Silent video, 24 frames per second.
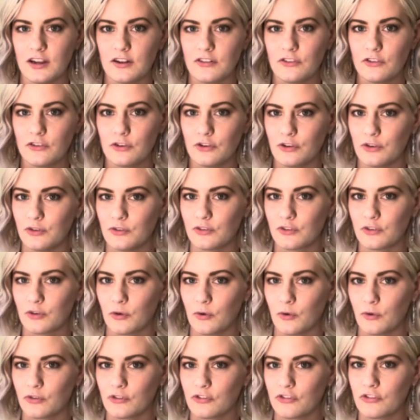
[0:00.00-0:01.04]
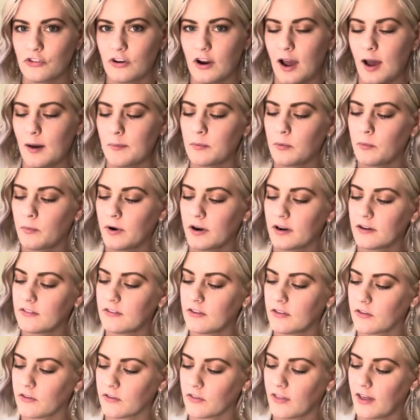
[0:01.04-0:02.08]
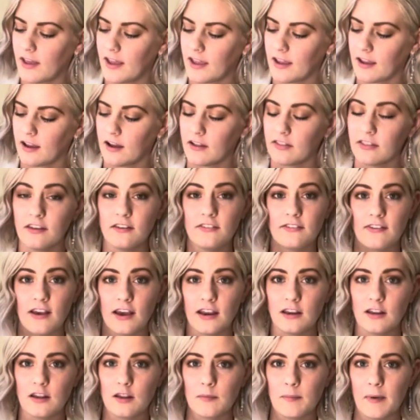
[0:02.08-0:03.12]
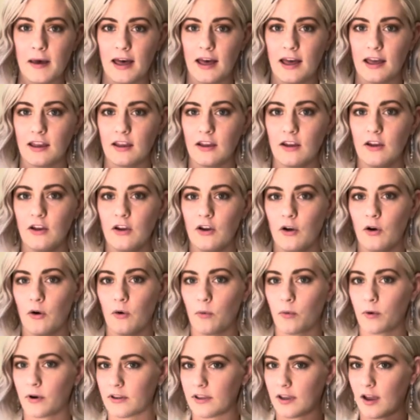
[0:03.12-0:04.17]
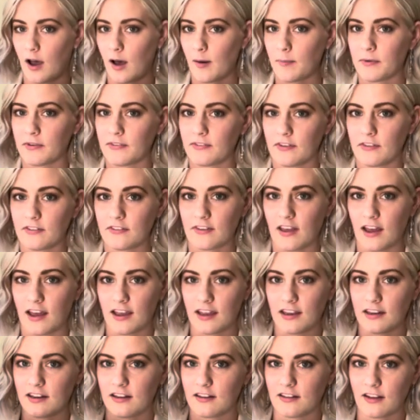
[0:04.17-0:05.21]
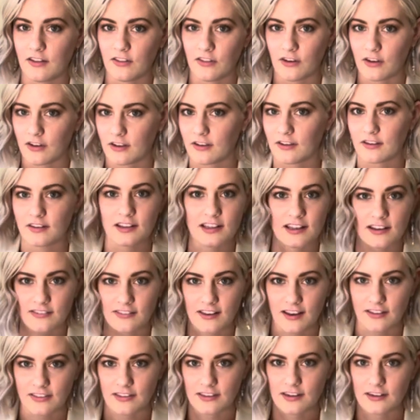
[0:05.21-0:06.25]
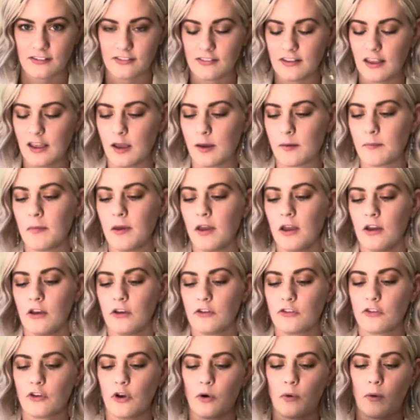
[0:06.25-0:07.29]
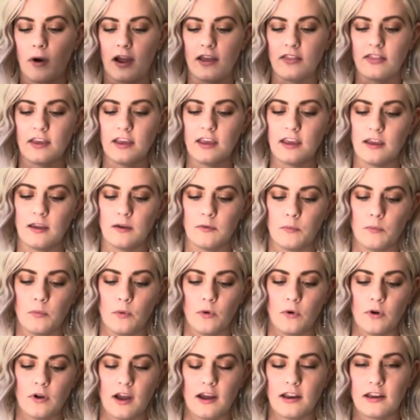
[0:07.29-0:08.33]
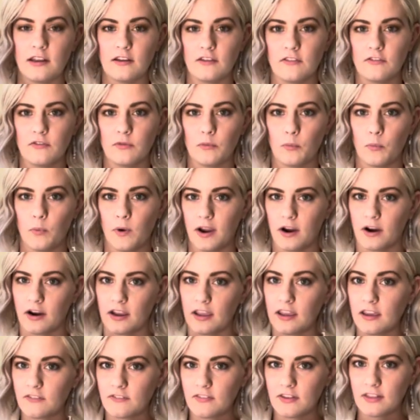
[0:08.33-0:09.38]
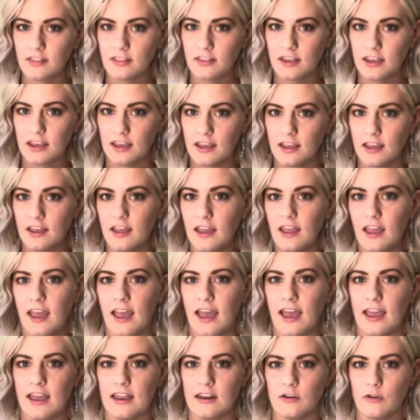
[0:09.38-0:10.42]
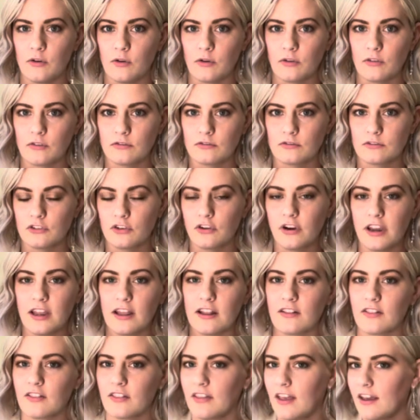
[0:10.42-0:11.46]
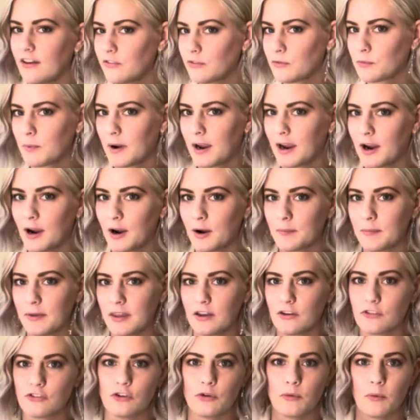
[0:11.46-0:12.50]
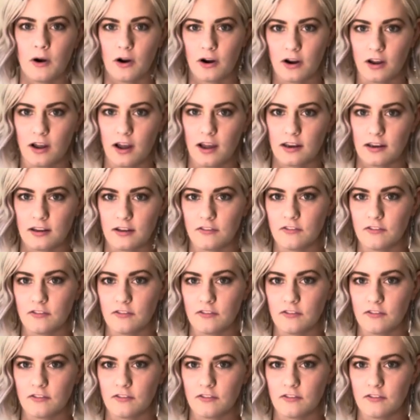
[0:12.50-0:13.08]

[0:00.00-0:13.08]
to use the gold strap where it's either laying on this side of the bag or the opposite side. They look exactly the same. So I think it will kind of wear evenly, and it'll create less wear because you are kind of